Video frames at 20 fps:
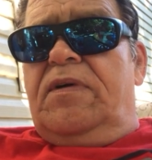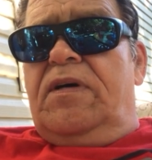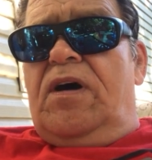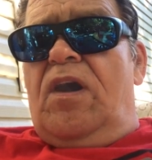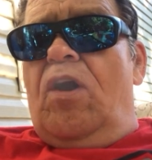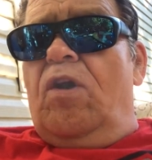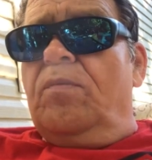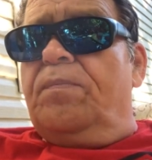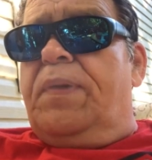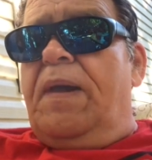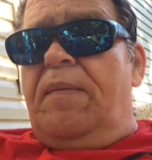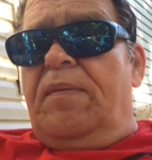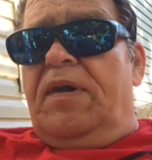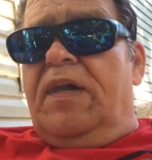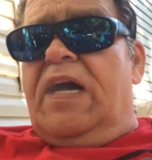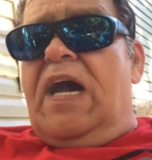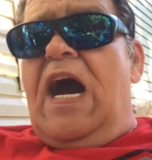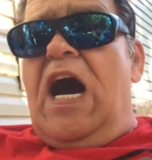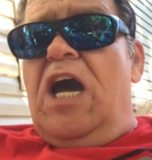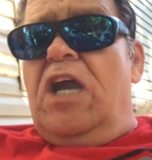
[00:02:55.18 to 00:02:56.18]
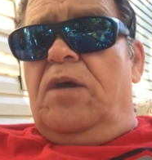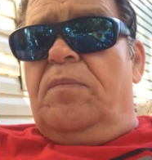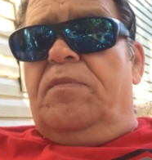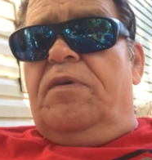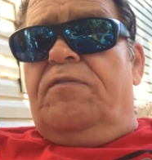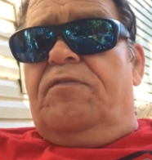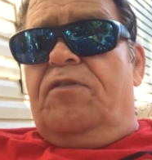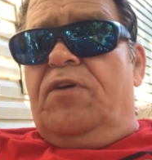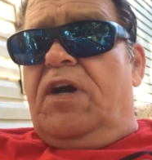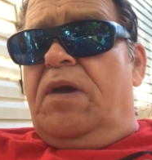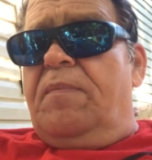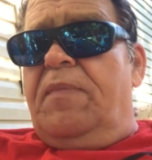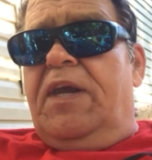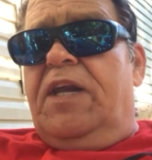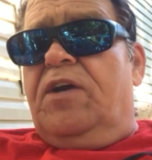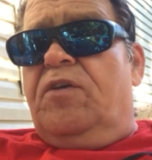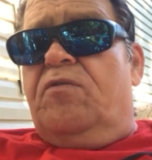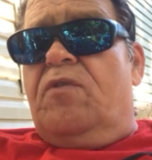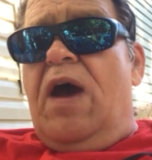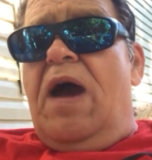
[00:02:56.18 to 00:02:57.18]
hold people accountable for
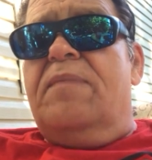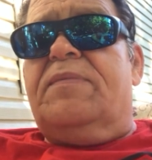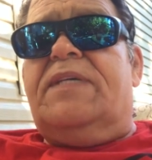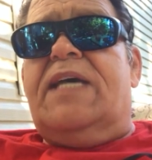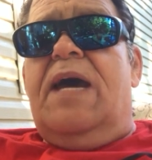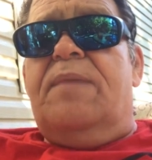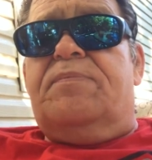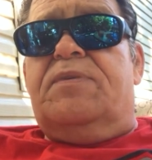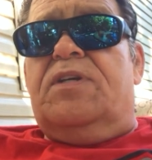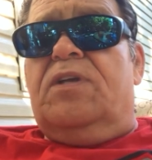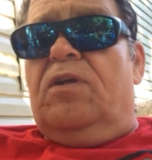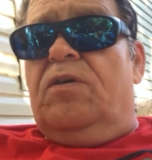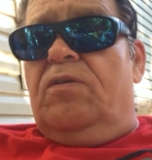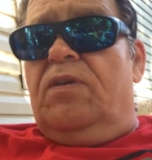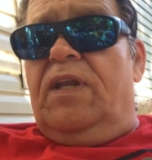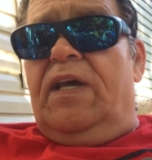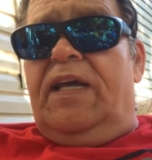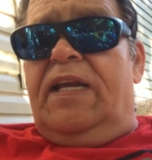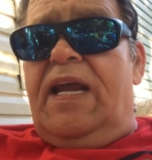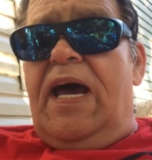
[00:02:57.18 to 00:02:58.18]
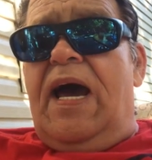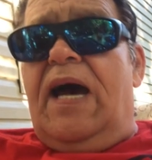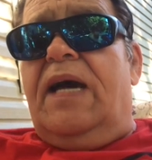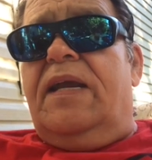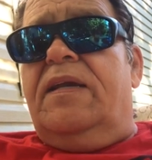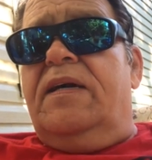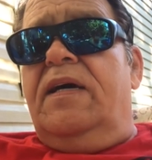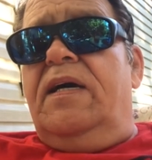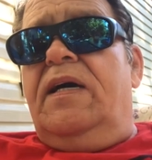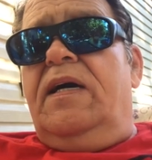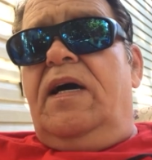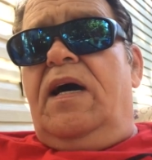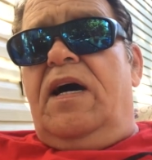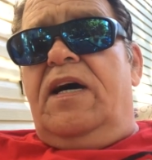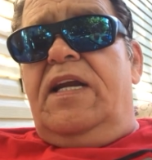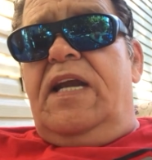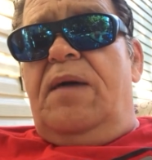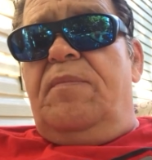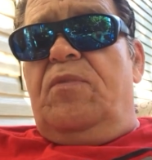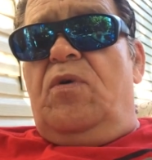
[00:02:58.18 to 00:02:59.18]
committing crimes. Absolutely not. A
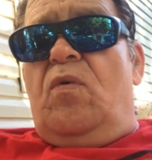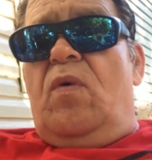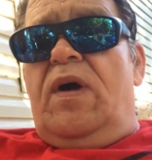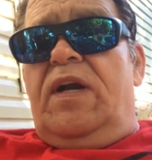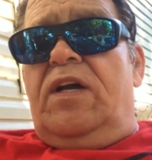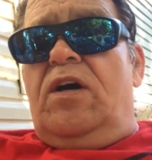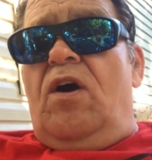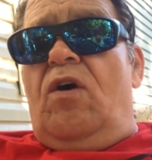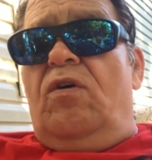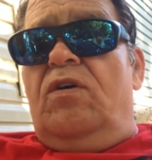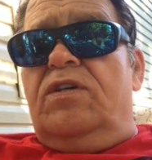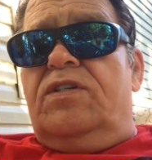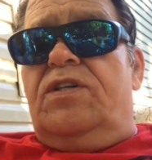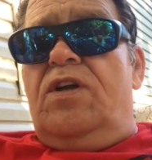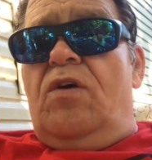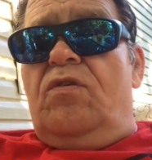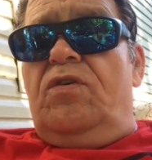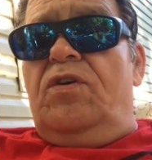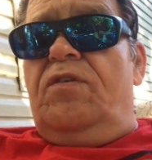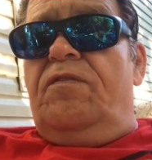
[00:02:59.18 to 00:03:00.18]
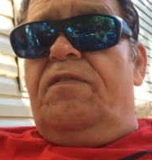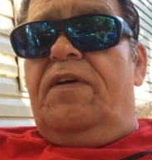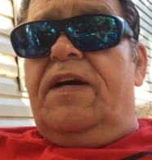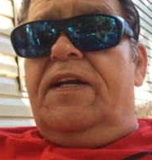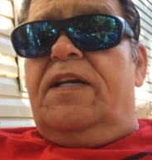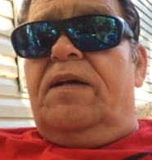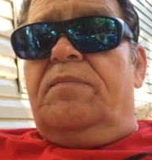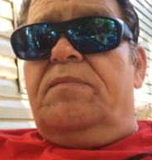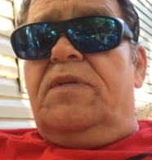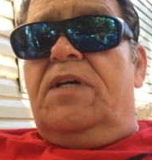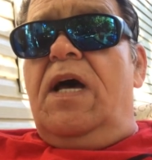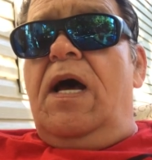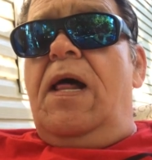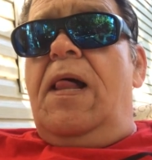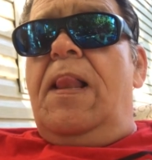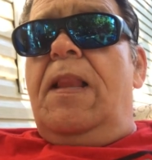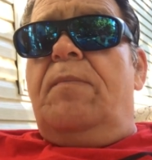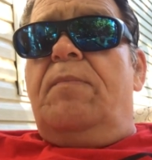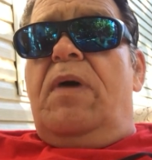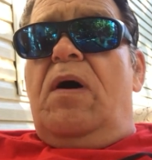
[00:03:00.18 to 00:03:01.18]
number one goal is no new victims.
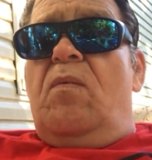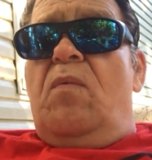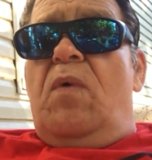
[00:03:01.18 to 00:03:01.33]
But